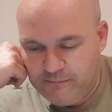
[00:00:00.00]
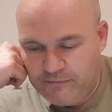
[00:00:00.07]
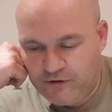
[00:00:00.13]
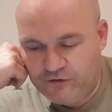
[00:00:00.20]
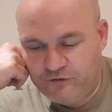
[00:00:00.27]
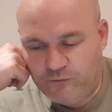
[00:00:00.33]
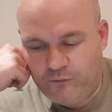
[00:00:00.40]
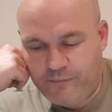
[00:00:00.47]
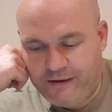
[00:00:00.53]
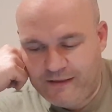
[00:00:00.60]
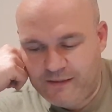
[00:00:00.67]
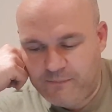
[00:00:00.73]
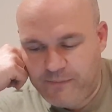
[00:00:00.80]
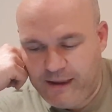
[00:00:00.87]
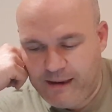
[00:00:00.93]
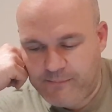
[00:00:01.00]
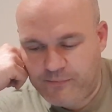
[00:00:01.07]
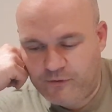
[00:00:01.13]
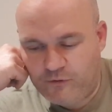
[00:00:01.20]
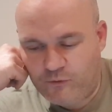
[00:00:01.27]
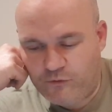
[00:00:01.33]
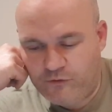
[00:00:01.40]
because it would be in the
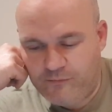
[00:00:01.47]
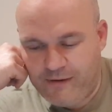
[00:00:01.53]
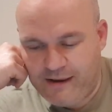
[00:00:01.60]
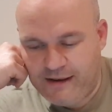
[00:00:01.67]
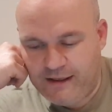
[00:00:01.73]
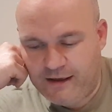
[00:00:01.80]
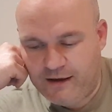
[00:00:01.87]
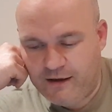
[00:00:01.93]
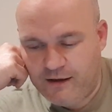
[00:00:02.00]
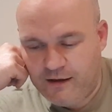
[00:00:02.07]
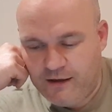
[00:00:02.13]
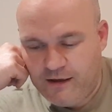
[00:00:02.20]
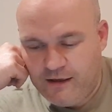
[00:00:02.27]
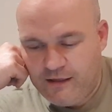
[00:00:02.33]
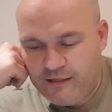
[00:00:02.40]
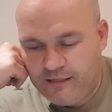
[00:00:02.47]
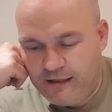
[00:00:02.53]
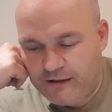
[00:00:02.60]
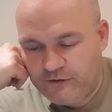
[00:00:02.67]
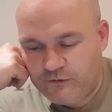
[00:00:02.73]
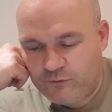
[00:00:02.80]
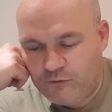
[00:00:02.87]
paper or the media.
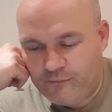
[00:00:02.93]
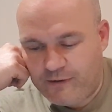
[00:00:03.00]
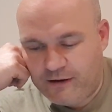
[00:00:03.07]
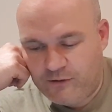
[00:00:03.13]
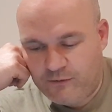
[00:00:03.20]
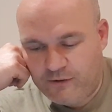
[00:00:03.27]
That's what my